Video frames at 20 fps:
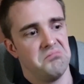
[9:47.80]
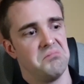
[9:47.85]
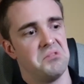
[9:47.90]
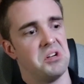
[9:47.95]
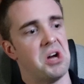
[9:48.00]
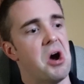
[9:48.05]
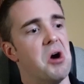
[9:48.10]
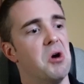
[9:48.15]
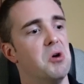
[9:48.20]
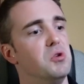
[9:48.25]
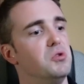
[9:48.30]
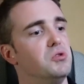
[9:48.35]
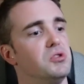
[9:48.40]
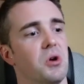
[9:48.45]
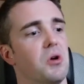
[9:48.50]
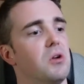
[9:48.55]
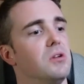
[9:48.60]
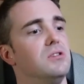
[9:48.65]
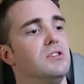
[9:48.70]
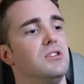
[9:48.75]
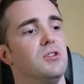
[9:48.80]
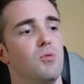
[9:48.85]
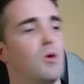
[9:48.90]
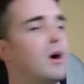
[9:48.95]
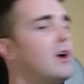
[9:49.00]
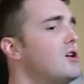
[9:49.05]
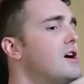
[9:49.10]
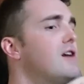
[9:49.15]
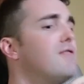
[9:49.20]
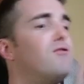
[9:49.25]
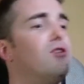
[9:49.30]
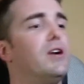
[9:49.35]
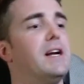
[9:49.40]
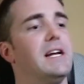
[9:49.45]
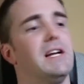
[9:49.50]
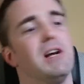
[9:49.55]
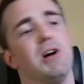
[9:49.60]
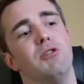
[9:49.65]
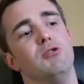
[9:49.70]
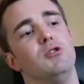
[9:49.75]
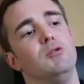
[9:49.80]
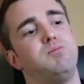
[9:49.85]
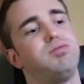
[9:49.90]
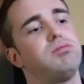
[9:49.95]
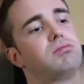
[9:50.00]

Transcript: goes on to wherever it goes,